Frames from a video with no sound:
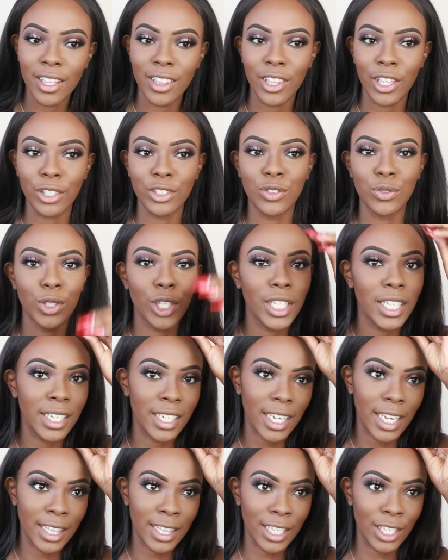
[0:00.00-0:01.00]
there's really
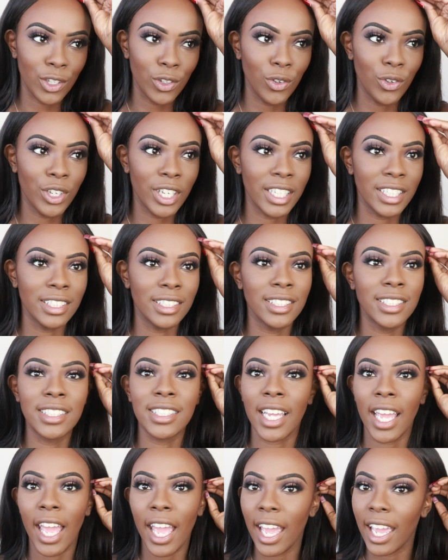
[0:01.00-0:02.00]
nothing you can
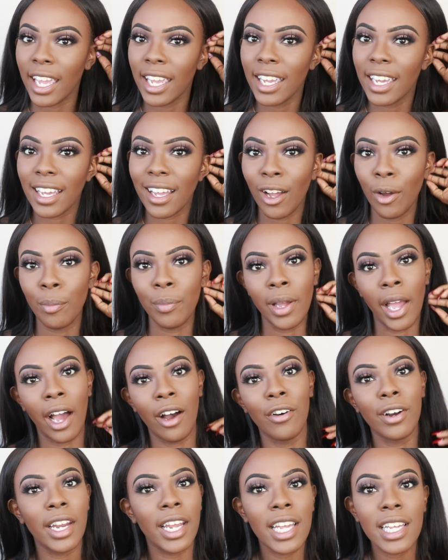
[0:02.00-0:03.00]
say
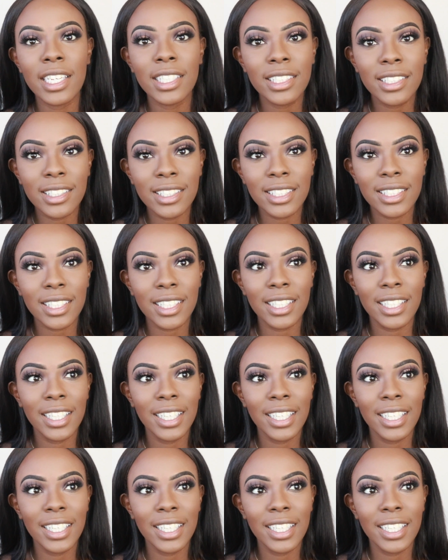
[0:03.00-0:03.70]
about us